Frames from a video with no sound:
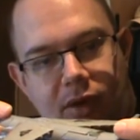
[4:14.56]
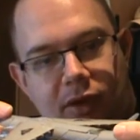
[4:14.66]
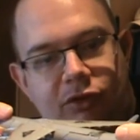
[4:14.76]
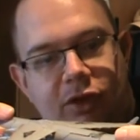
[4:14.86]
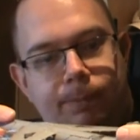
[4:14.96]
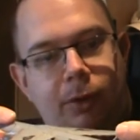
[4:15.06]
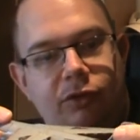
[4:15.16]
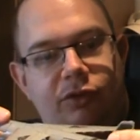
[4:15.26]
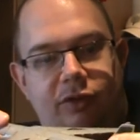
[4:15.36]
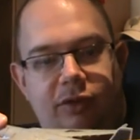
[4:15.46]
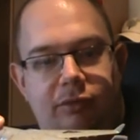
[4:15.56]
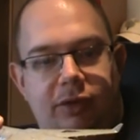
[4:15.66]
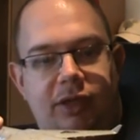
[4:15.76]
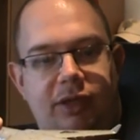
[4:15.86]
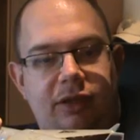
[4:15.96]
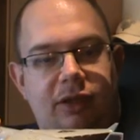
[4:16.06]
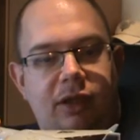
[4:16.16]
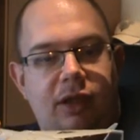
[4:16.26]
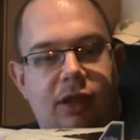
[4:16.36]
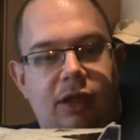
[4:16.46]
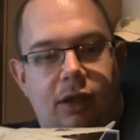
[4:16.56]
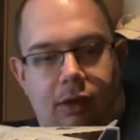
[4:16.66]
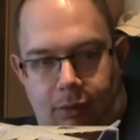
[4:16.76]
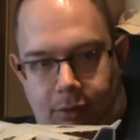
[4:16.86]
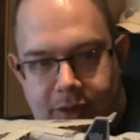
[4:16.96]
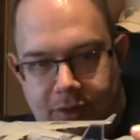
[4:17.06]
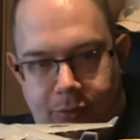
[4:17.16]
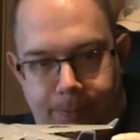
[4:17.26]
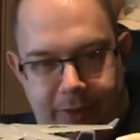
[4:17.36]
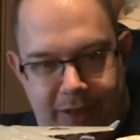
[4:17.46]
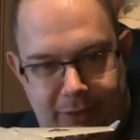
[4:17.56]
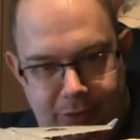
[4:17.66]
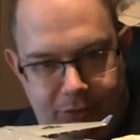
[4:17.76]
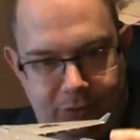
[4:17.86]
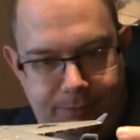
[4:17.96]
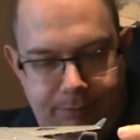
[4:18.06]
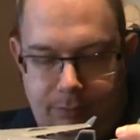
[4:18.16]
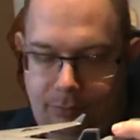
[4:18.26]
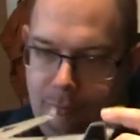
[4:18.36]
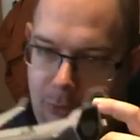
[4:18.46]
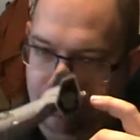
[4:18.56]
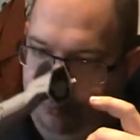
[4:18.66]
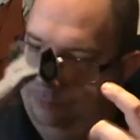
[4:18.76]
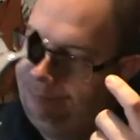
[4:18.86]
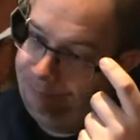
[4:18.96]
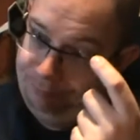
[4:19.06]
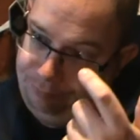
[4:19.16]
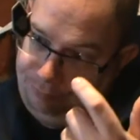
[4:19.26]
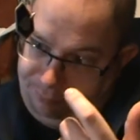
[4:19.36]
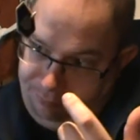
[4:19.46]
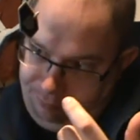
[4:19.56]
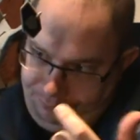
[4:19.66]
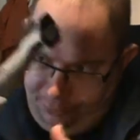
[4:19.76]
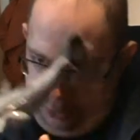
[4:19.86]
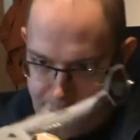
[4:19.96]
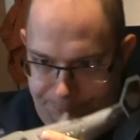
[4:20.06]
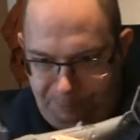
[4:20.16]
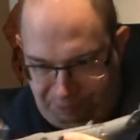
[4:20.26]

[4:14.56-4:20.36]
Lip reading: a set pose that they really lock into place. So, well,